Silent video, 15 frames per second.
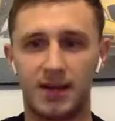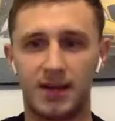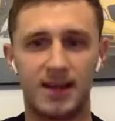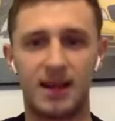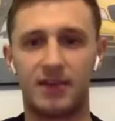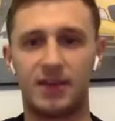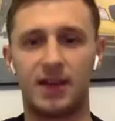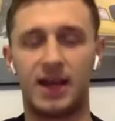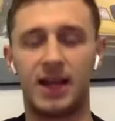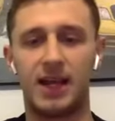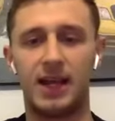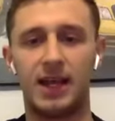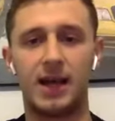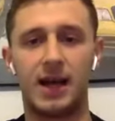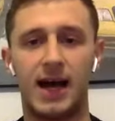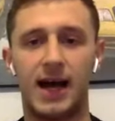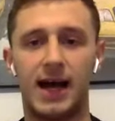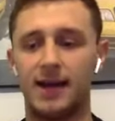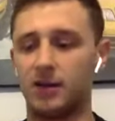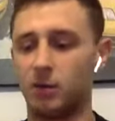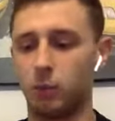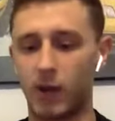days left in Italy,
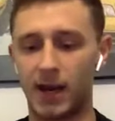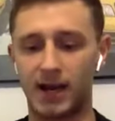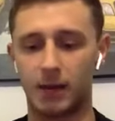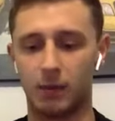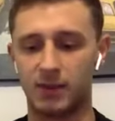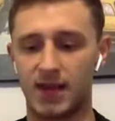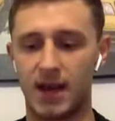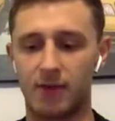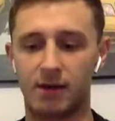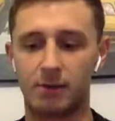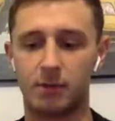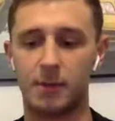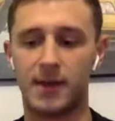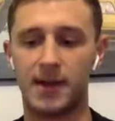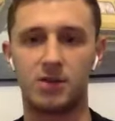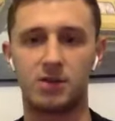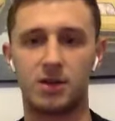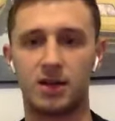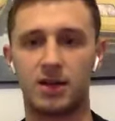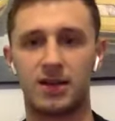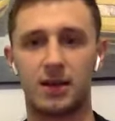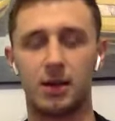and while I was there, I rang my manager
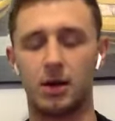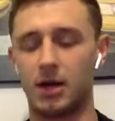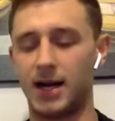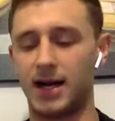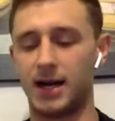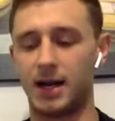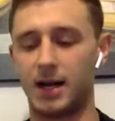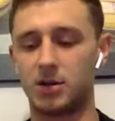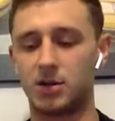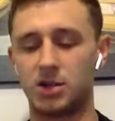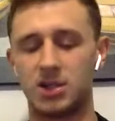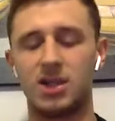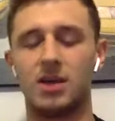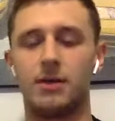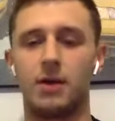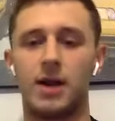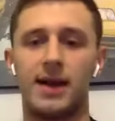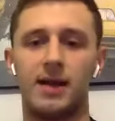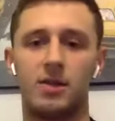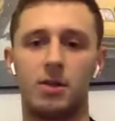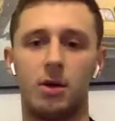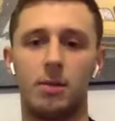and I said, look, just to give you a
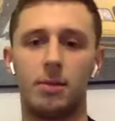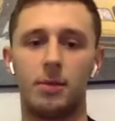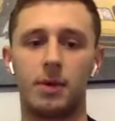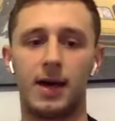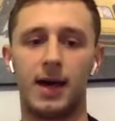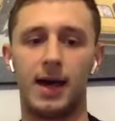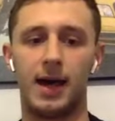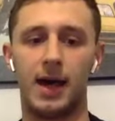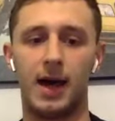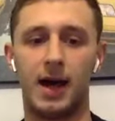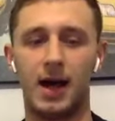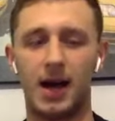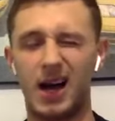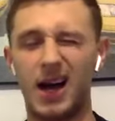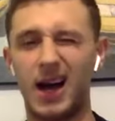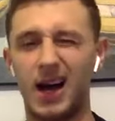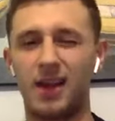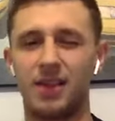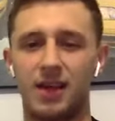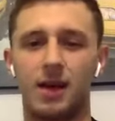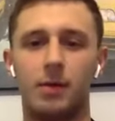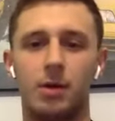heads up, I
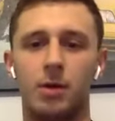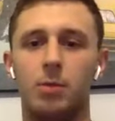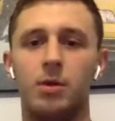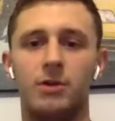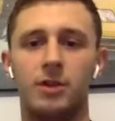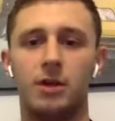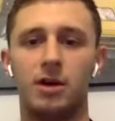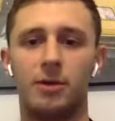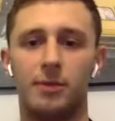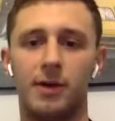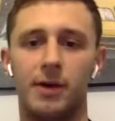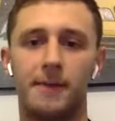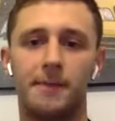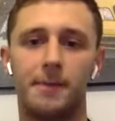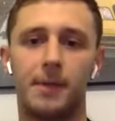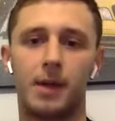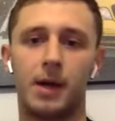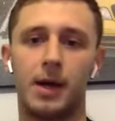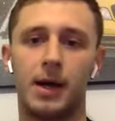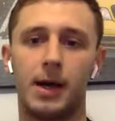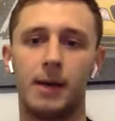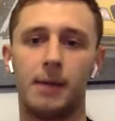think I'm going to move to Loughborough.
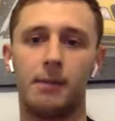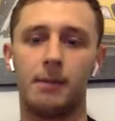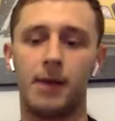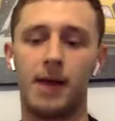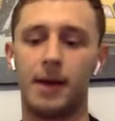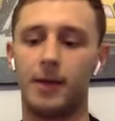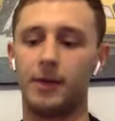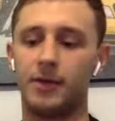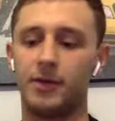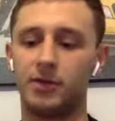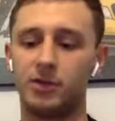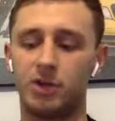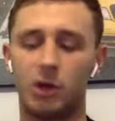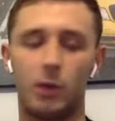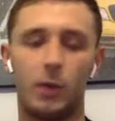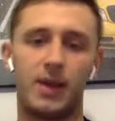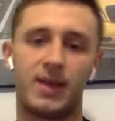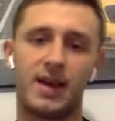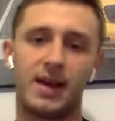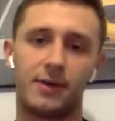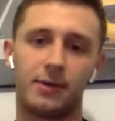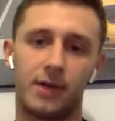And 2 weeks
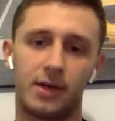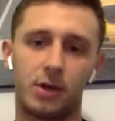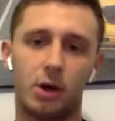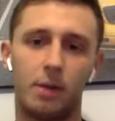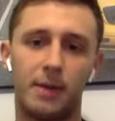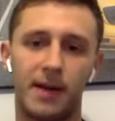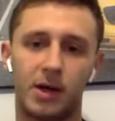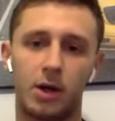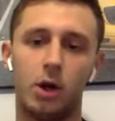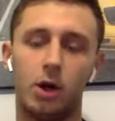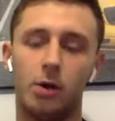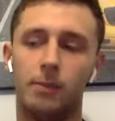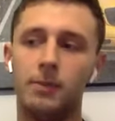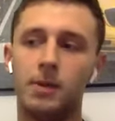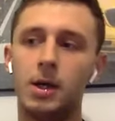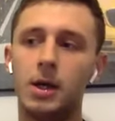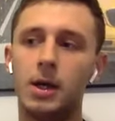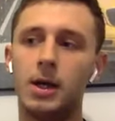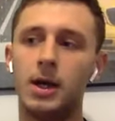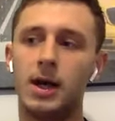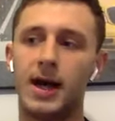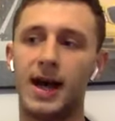after I'd got back home
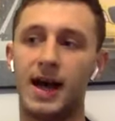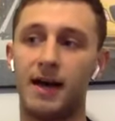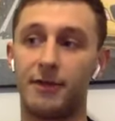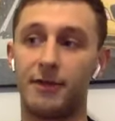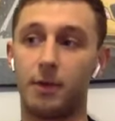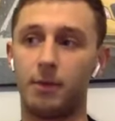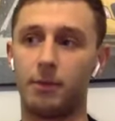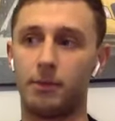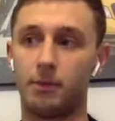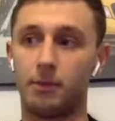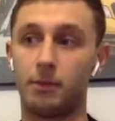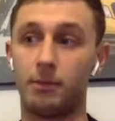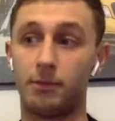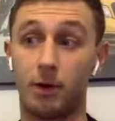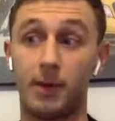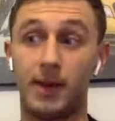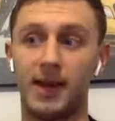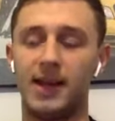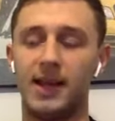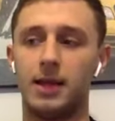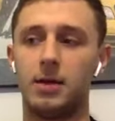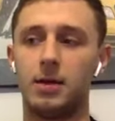from
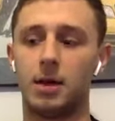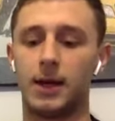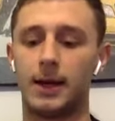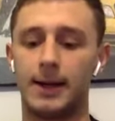Italy,